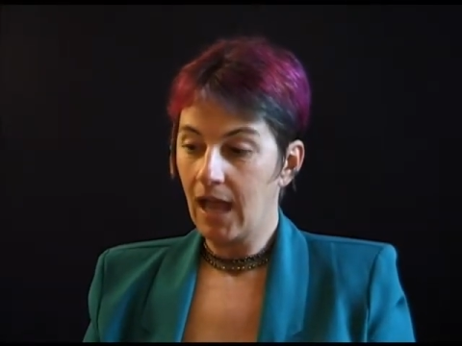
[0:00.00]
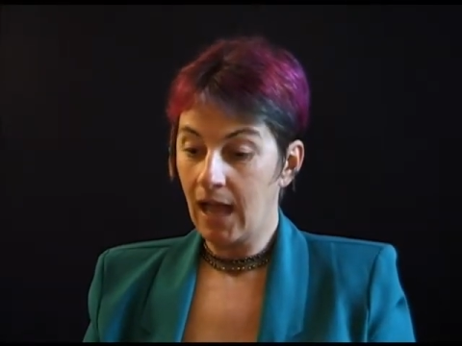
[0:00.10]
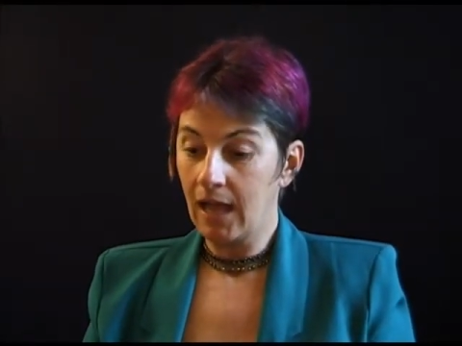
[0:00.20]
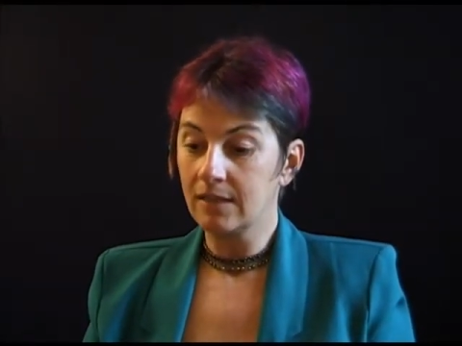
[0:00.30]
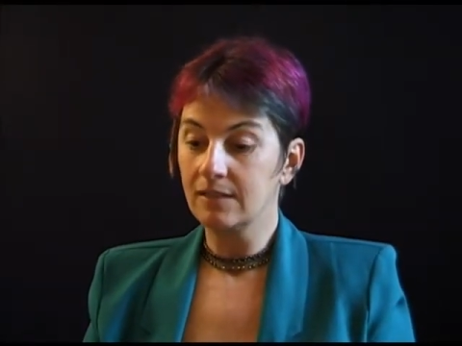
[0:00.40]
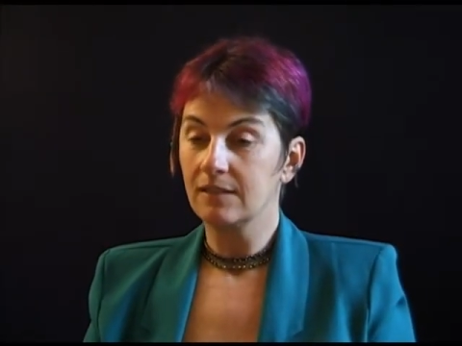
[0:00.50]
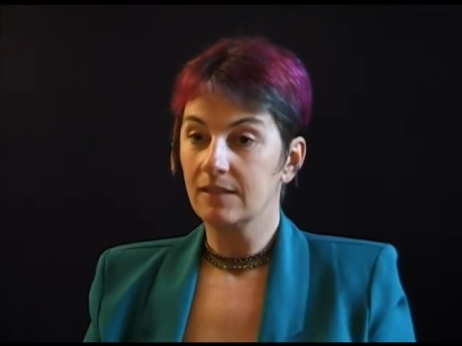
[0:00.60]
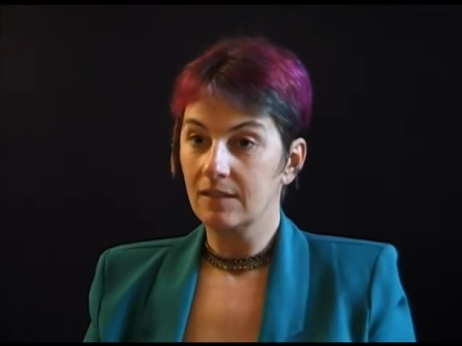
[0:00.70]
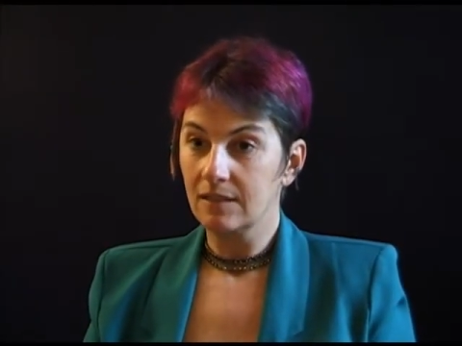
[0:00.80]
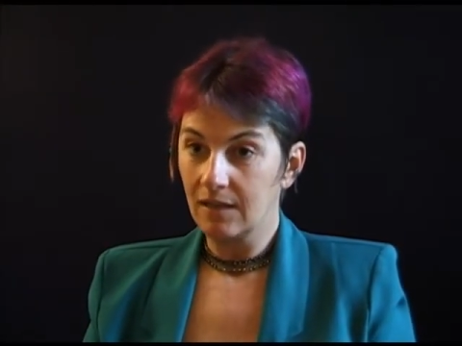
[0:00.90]
And
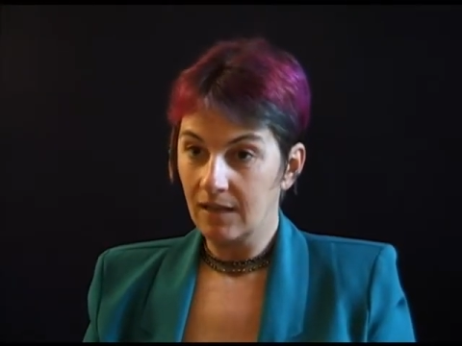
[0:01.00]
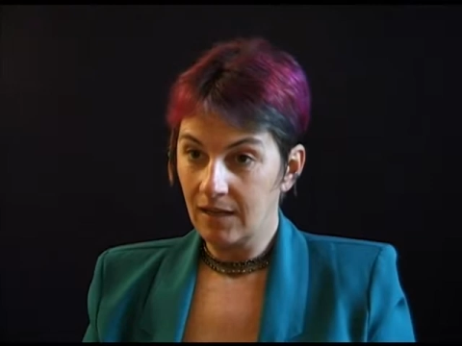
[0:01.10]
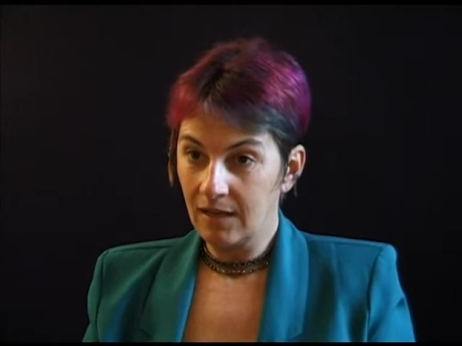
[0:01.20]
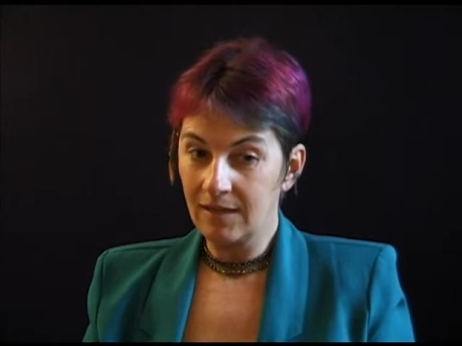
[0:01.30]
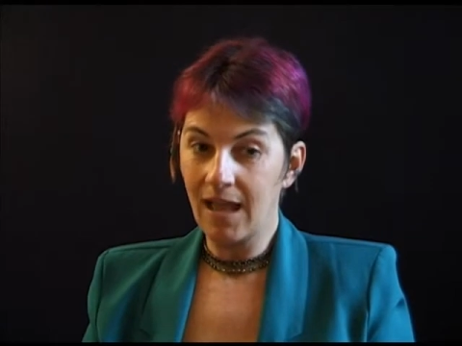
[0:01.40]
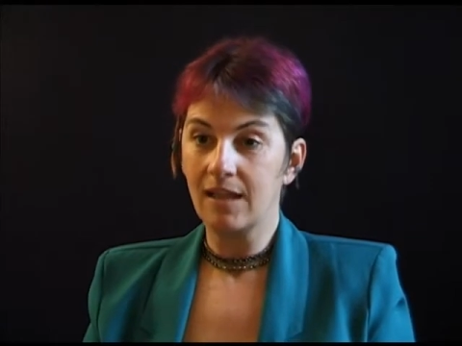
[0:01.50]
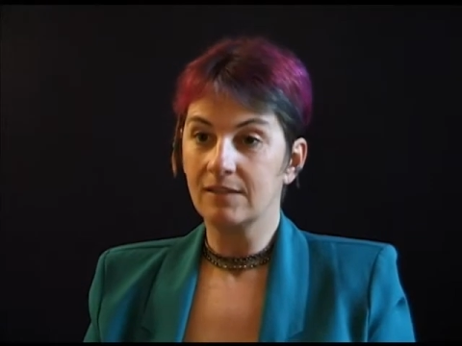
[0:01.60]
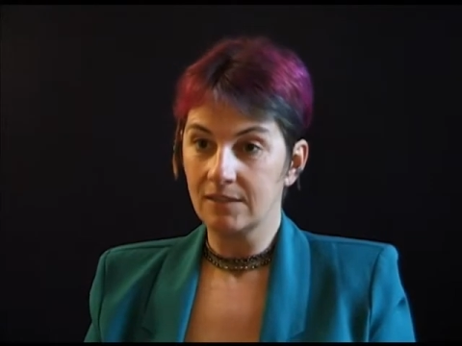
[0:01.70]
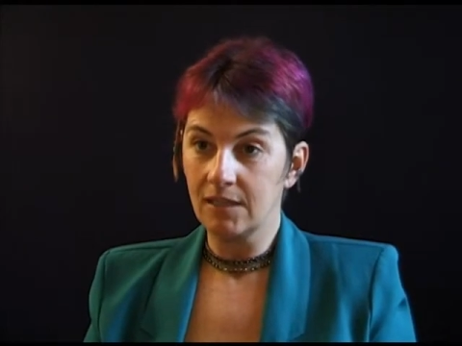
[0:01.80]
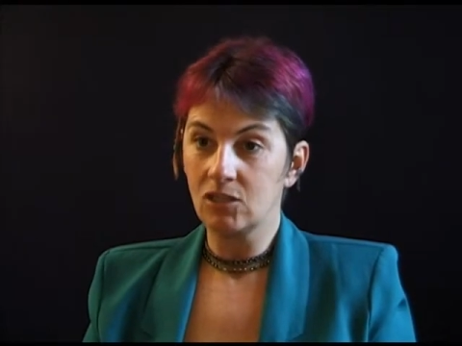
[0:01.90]
in
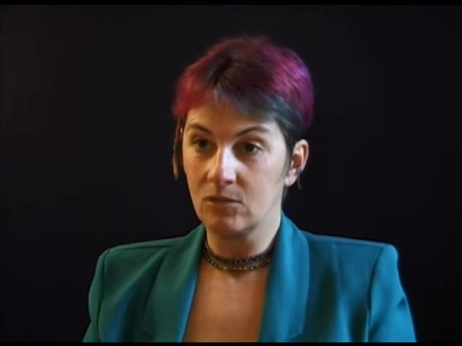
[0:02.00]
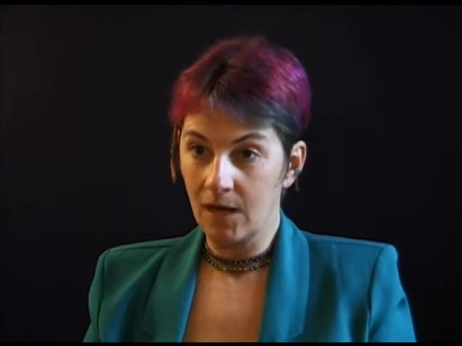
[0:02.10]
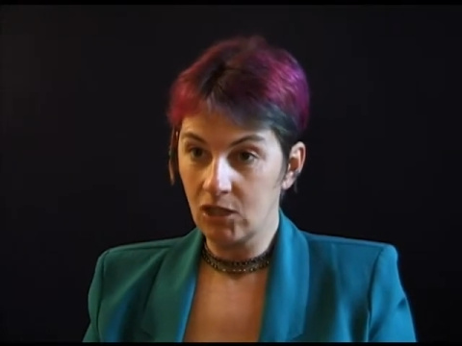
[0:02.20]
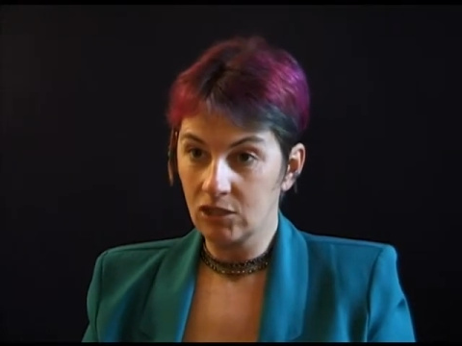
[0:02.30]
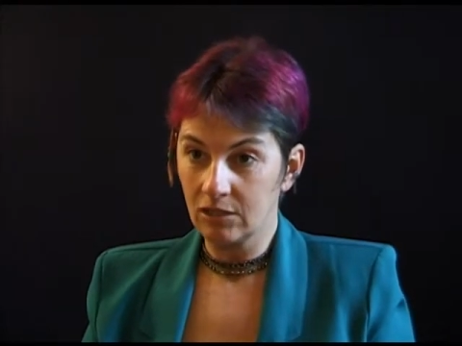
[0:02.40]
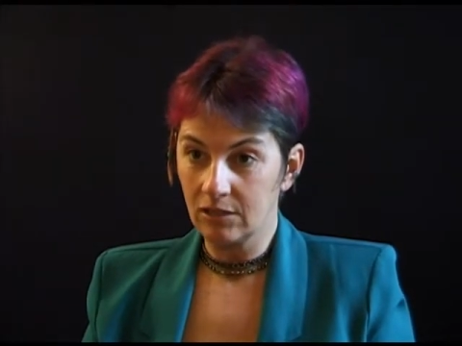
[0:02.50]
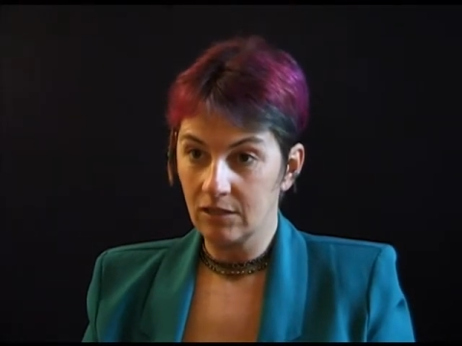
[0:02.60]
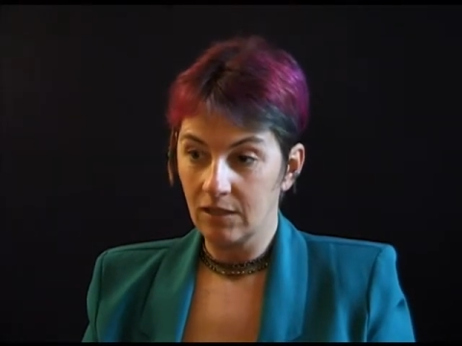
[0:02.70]
that situation,